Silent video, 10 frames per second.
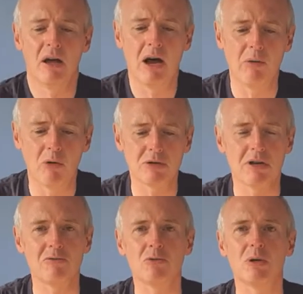uh, what's the
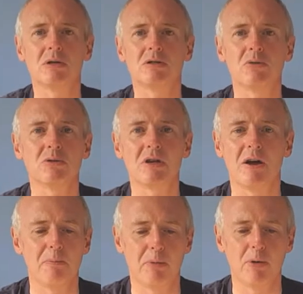difference between
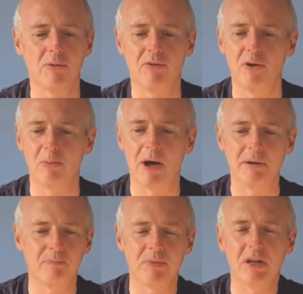Sancerre and
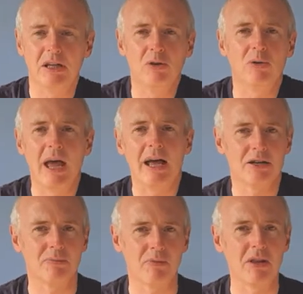Pouilly-Fumé? You
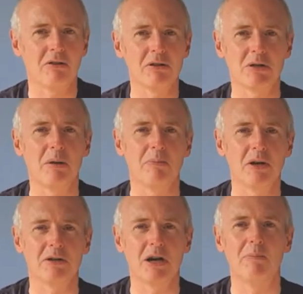get there are some
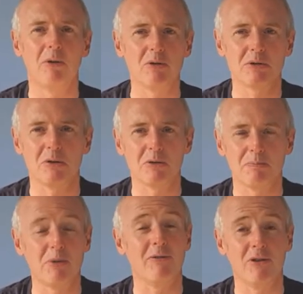that are more sans,
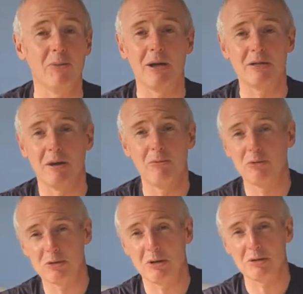that are
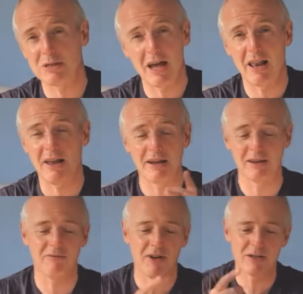more Sancerre-like,
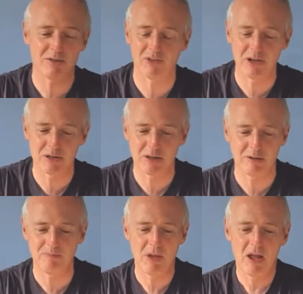and vice versa.
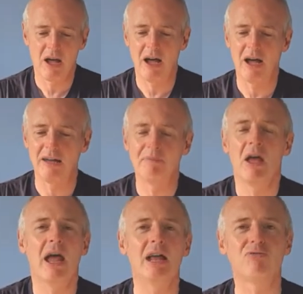And uh,
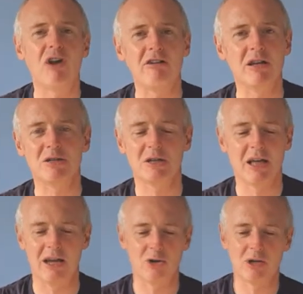it's very easy to
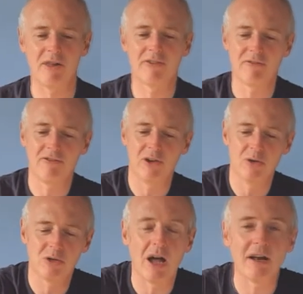get yourself
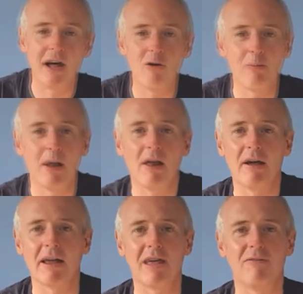confused. And I would be
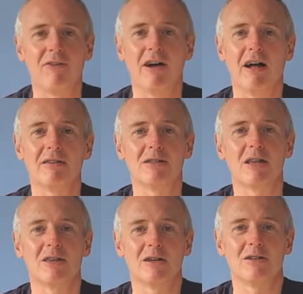lying if uh, I'd
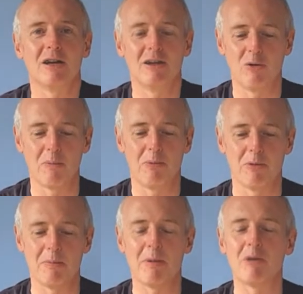said that uh, you could
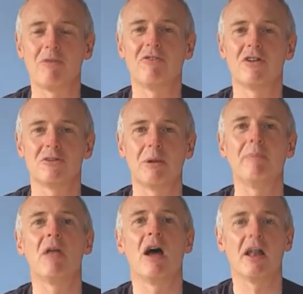put them both in front of
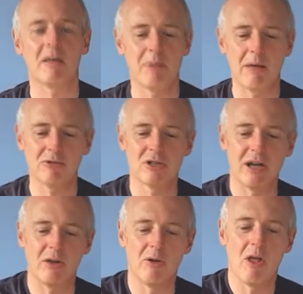me, and I'd be able to
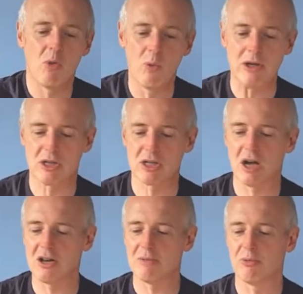tell which
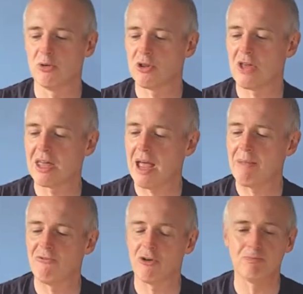side of the border they
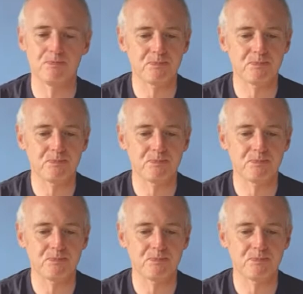came from.